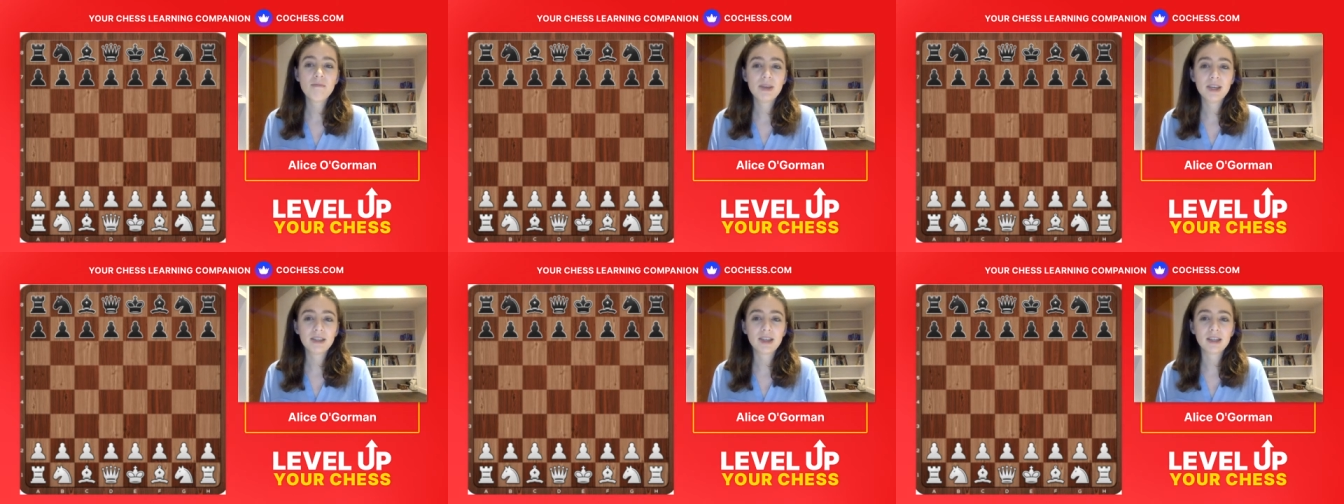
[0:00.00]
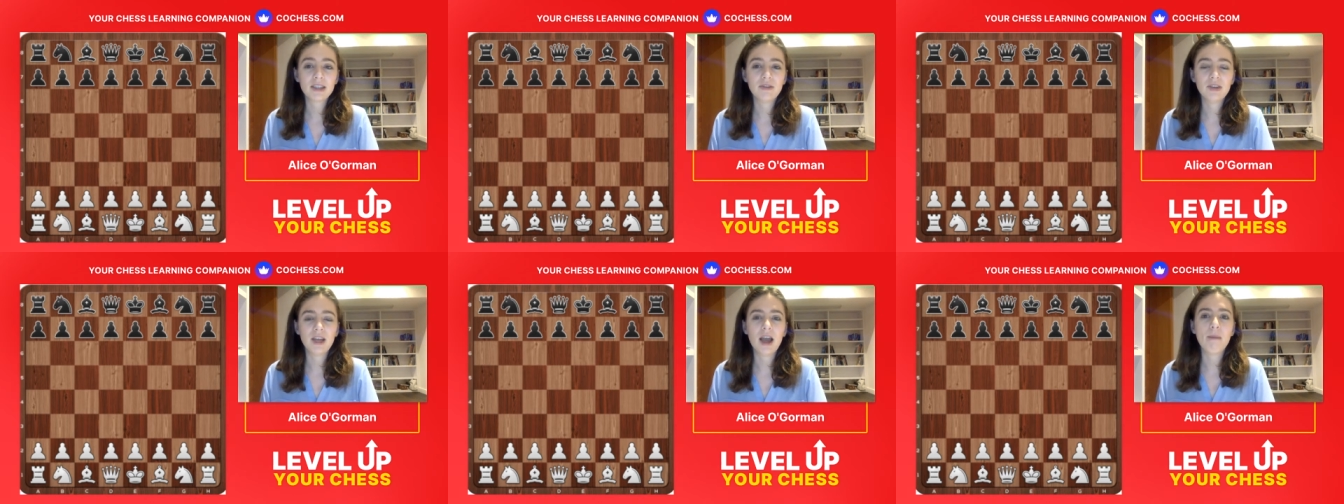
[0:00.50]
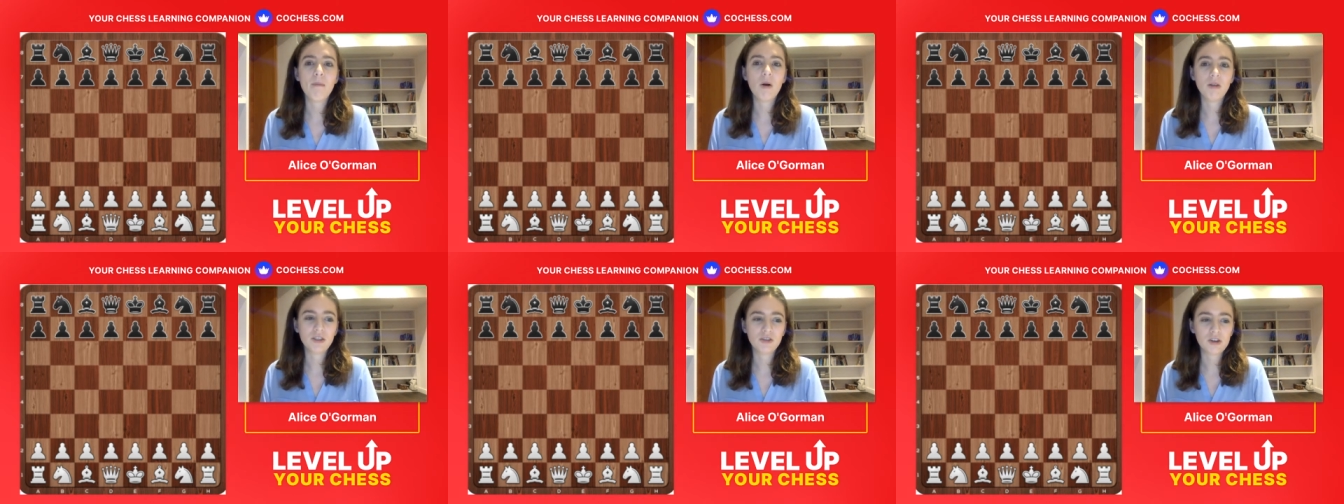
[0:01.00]
piece activity, and
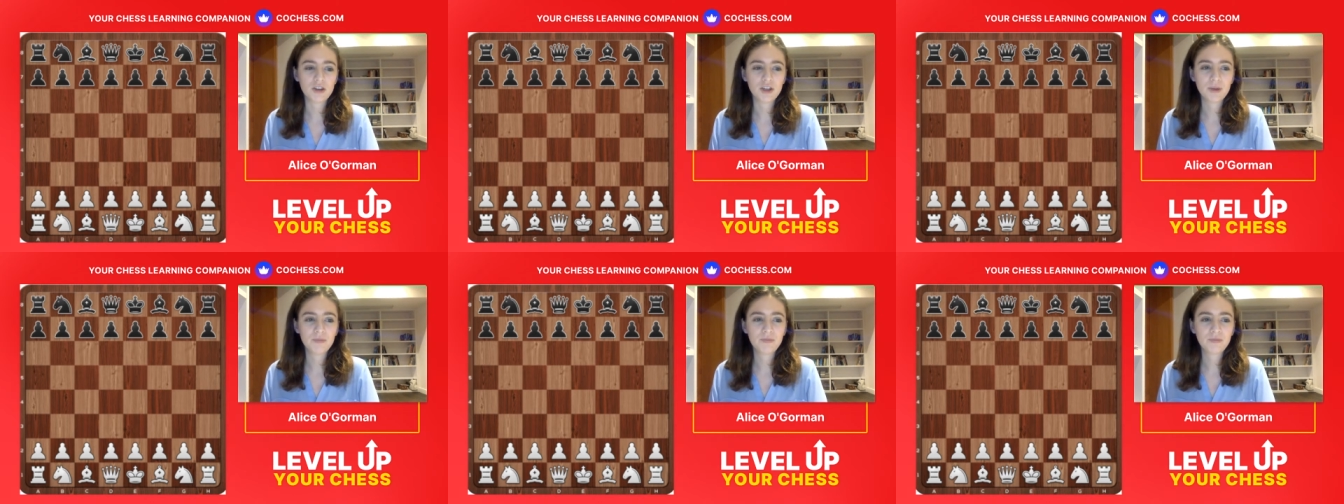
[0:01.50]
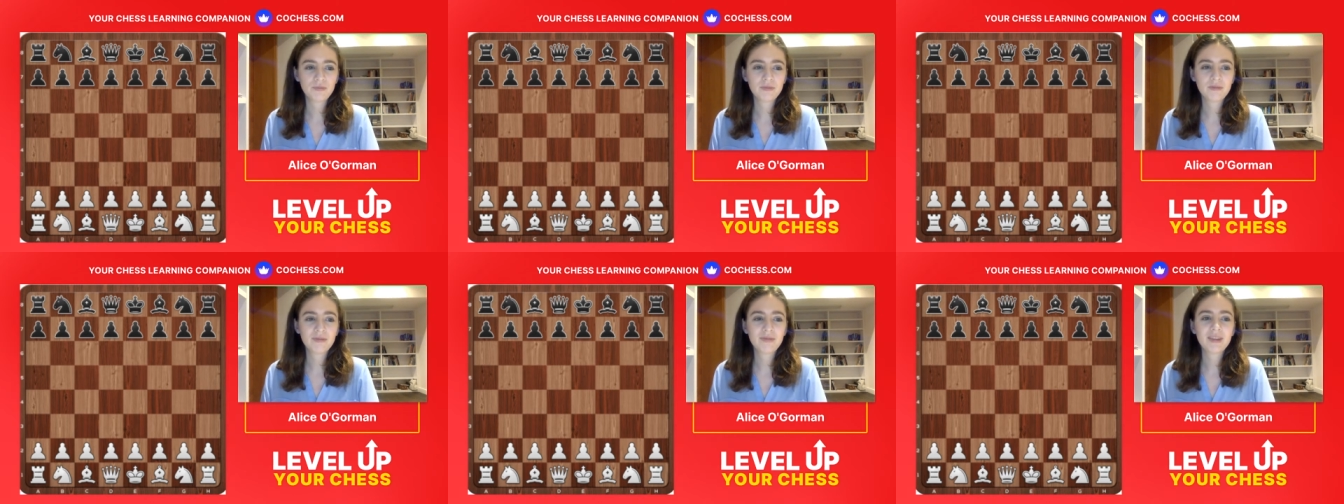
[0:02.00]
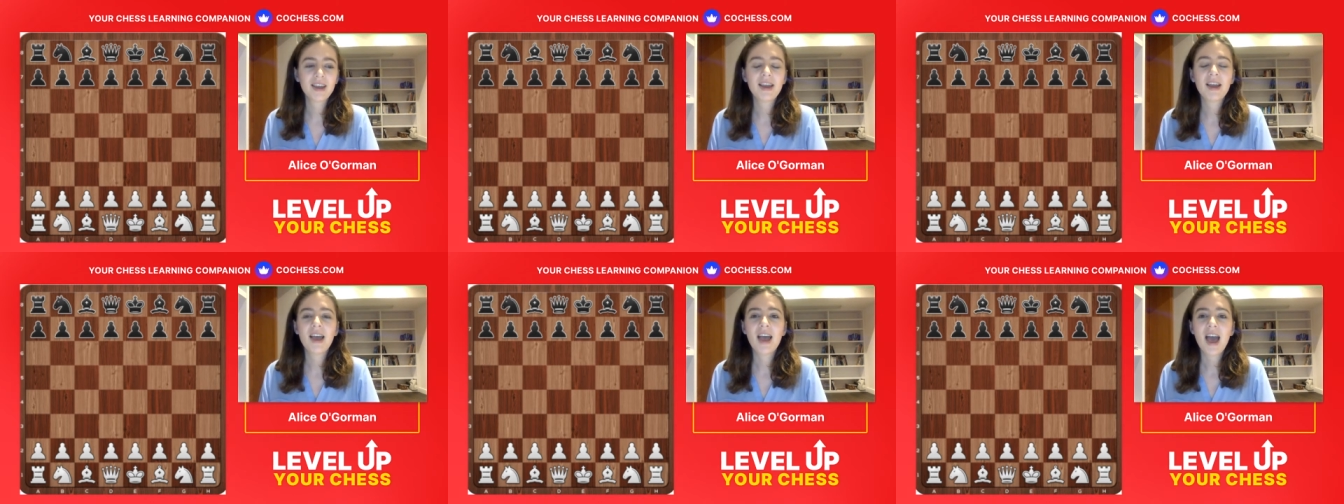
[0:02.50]
pawn structure.
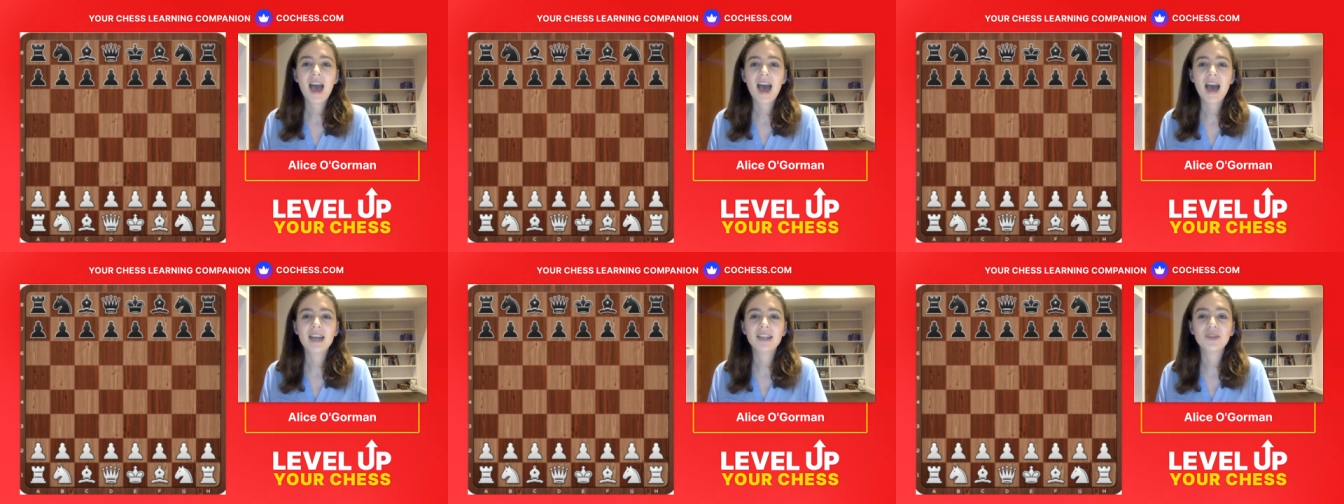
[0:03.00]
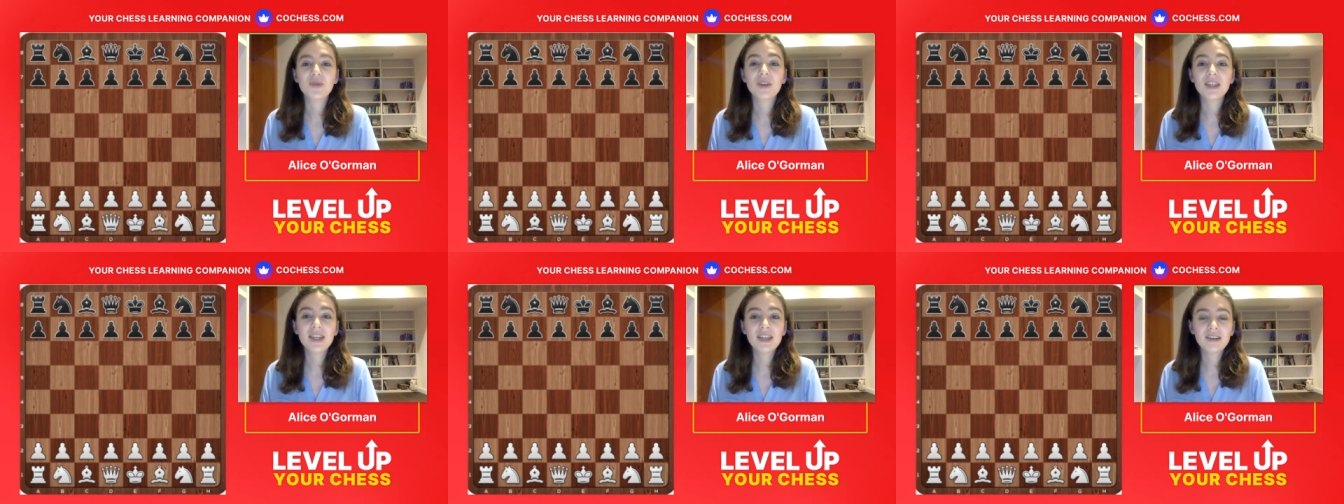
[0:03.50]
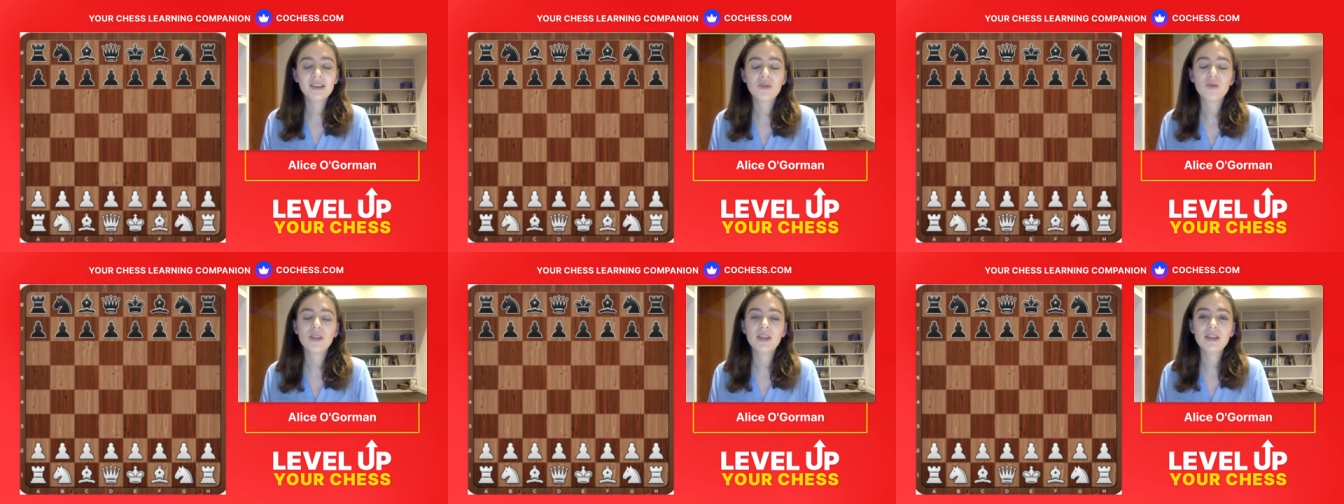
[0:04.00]
And within
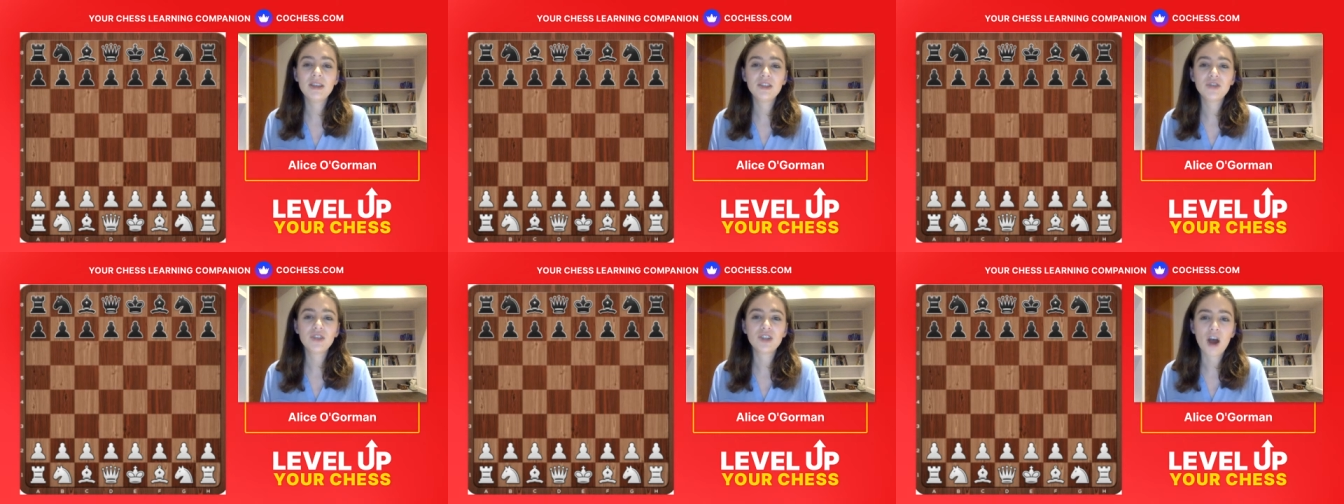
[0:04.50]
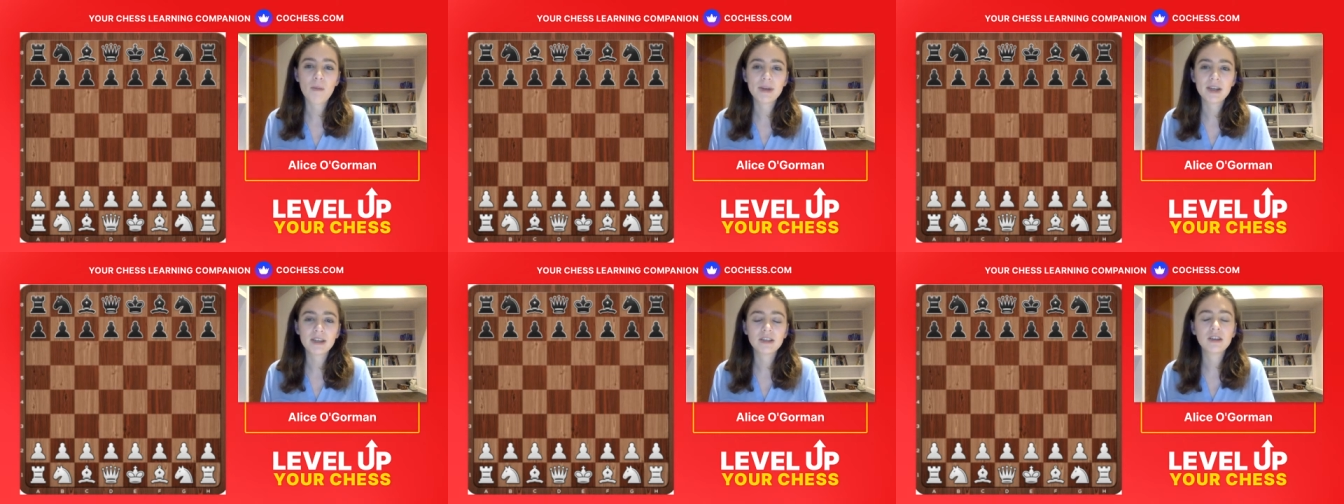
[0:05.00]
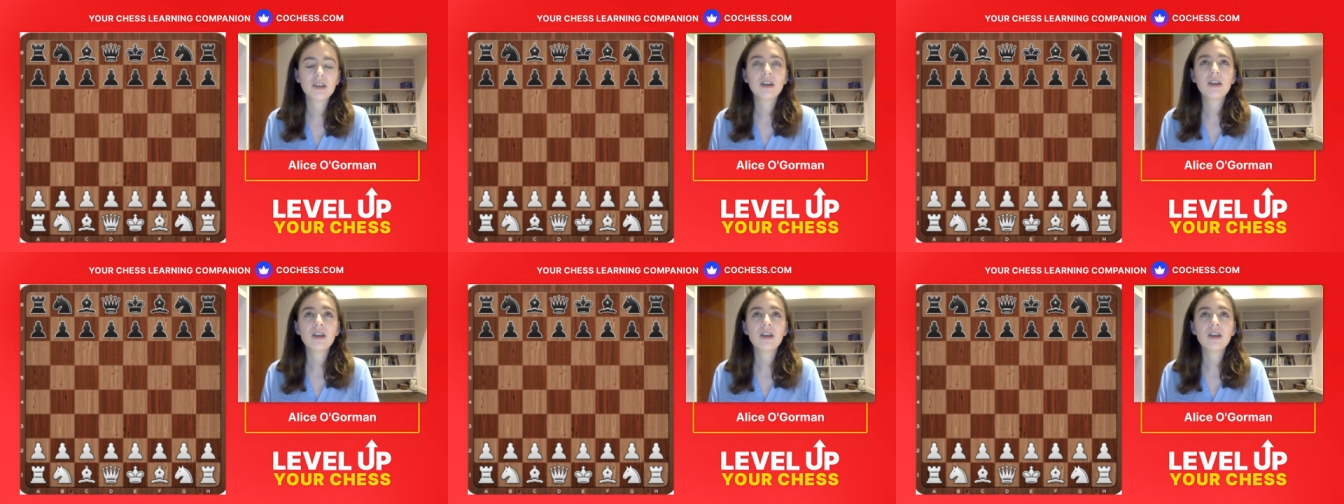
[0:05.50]
these three topics,